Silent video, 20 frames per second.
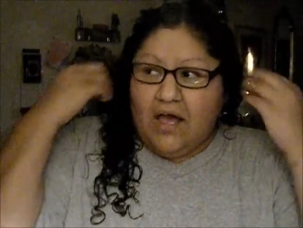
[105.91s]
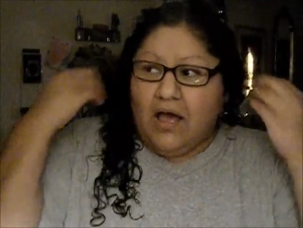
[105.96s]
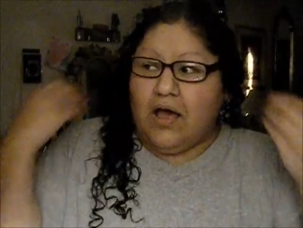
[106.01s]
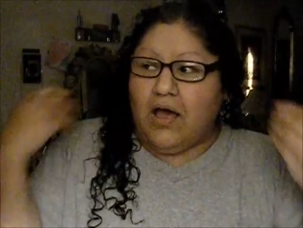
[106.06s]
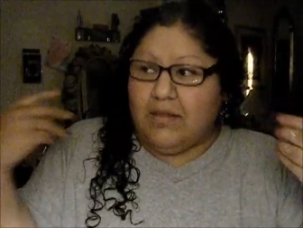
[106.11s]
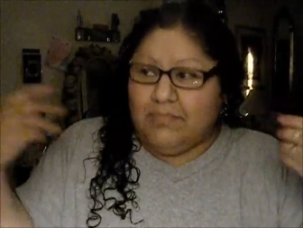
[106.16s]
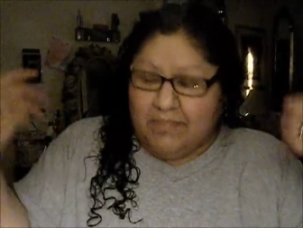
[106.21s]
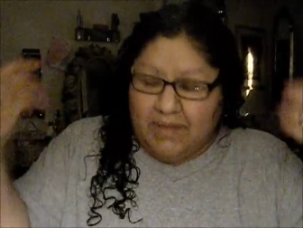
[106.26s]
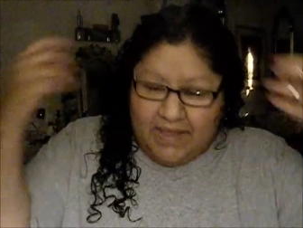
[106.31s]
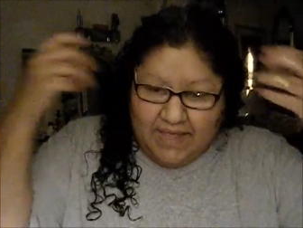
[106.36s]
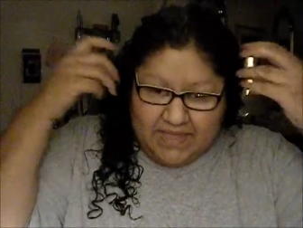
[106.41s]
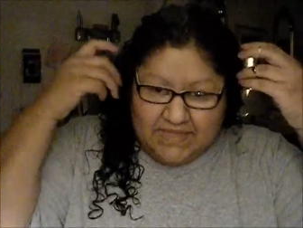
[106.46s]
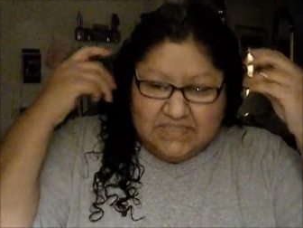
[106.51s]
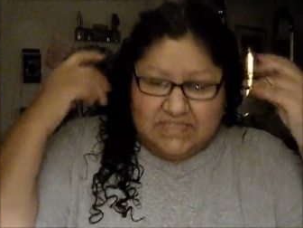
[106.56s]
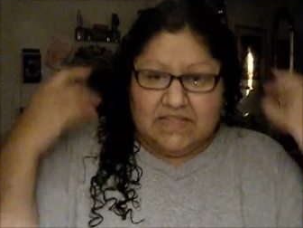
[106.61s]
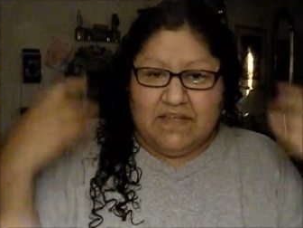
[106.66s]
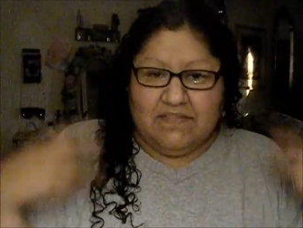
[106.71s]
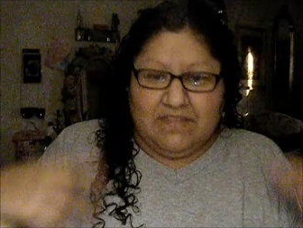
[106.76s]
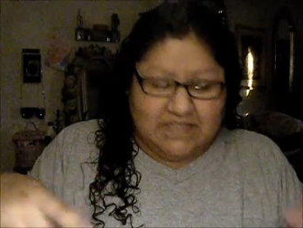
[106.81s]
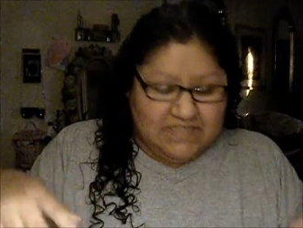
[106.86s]
on my
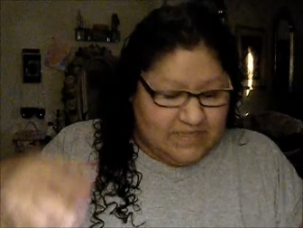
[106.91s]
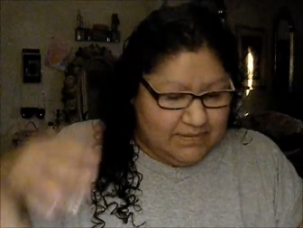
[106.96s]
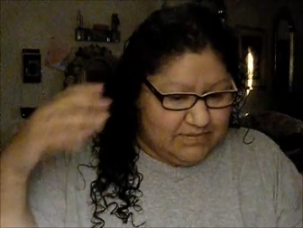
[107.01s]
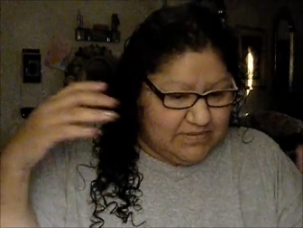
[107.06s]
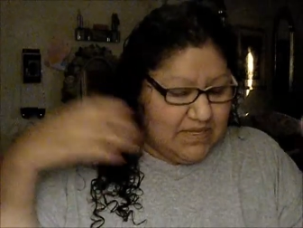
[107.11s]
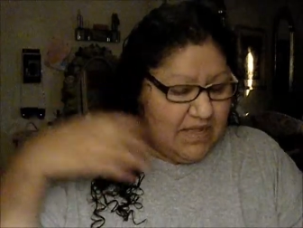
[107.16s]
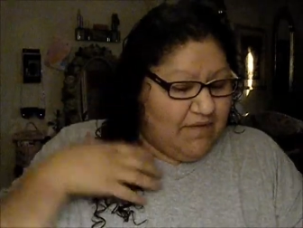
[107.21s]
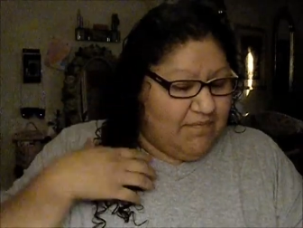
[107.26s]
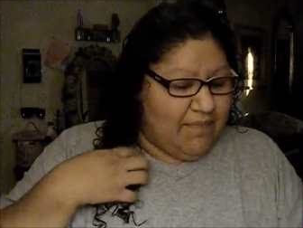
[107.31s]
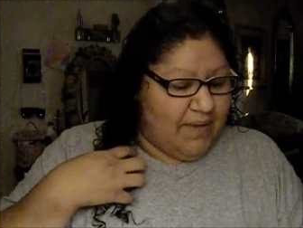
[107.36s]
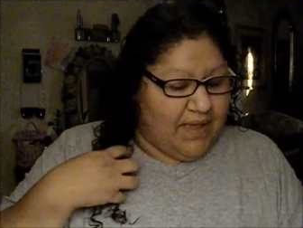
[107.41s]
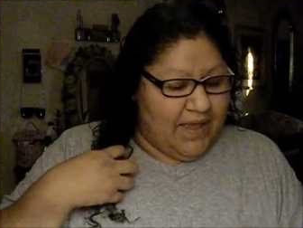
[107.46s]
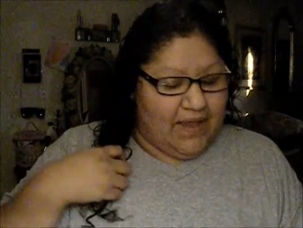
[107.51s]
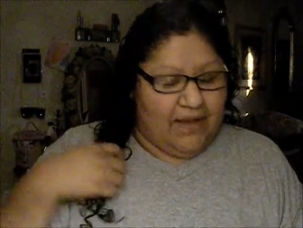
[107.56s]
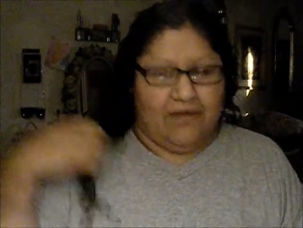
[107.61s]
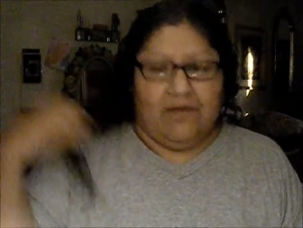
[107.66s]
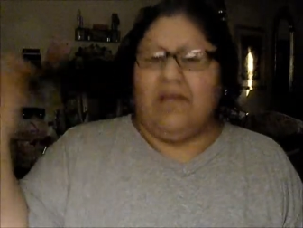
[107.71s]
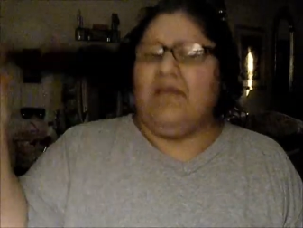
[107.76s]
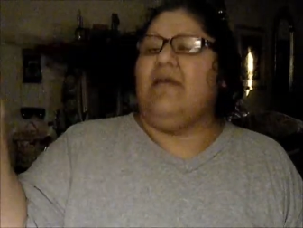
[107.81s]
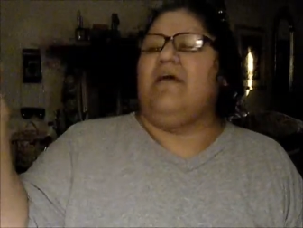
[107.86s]
ends and the tips of my
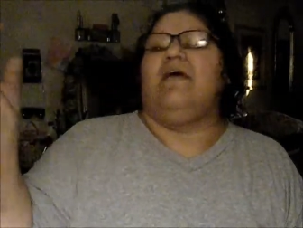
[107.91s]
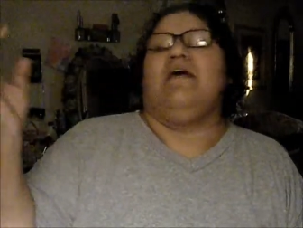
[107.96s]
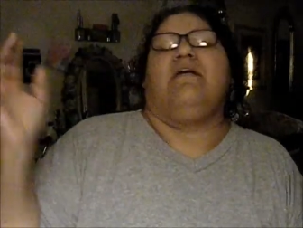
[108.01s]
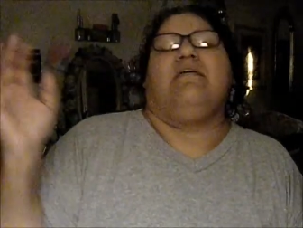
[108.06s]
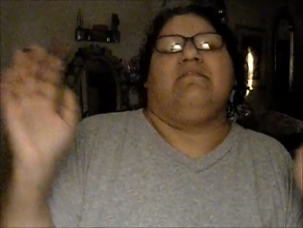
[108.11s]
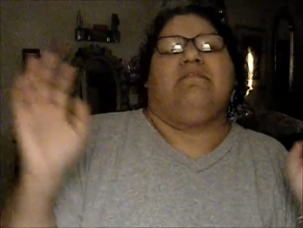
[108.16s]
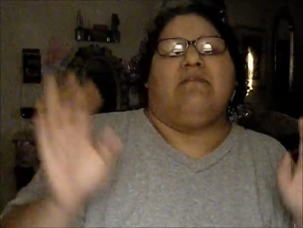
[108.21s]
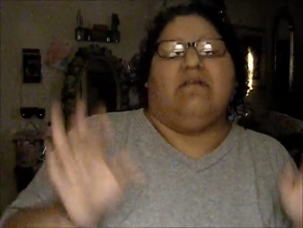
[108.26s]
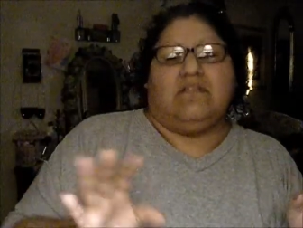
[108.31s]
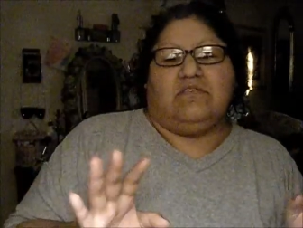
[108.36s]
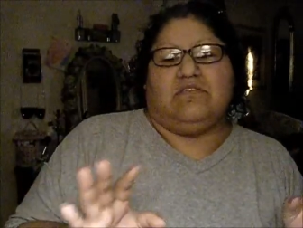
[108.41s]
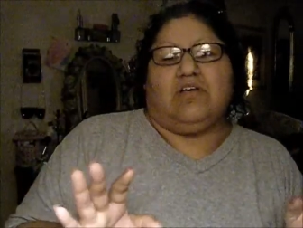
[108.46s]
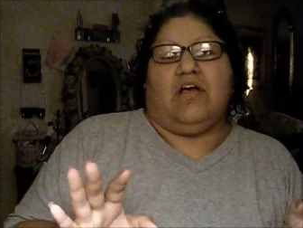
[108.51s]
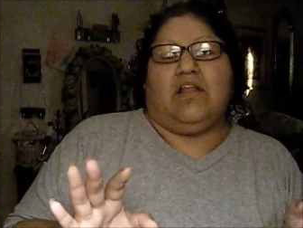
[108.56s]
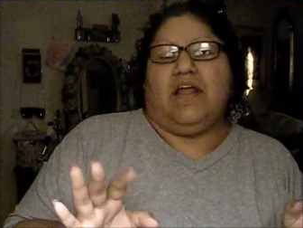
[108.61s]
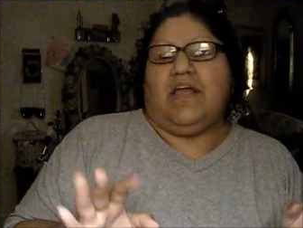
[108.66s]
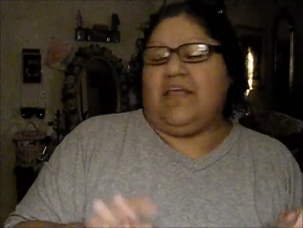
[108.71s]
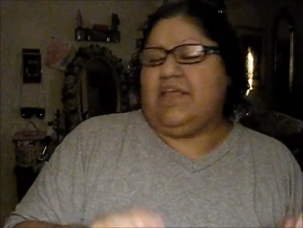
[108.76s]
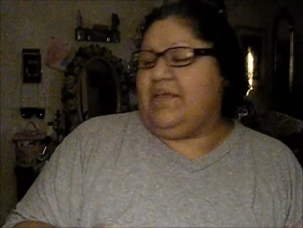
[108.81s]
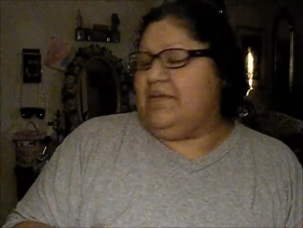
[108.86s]
hair. That's
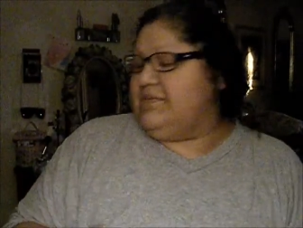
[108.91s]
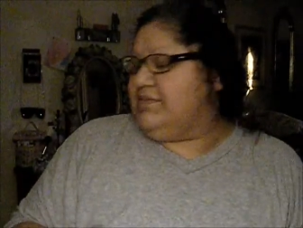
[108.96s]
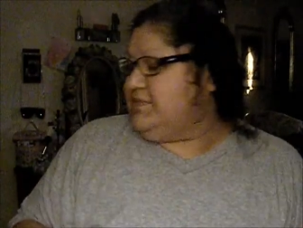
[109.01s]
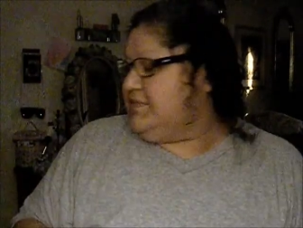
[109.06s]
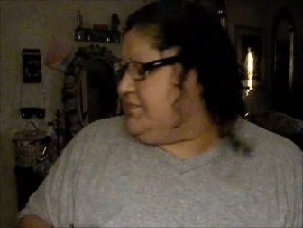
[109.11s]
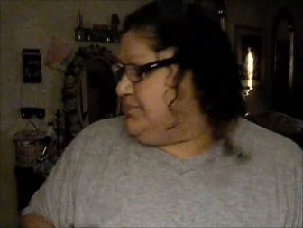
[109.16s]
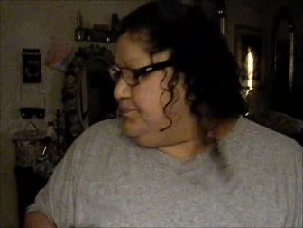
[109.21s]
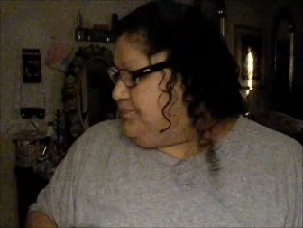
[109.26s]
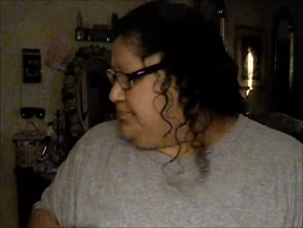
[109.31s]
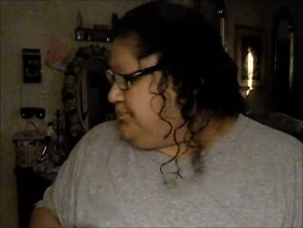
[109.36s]
all I use.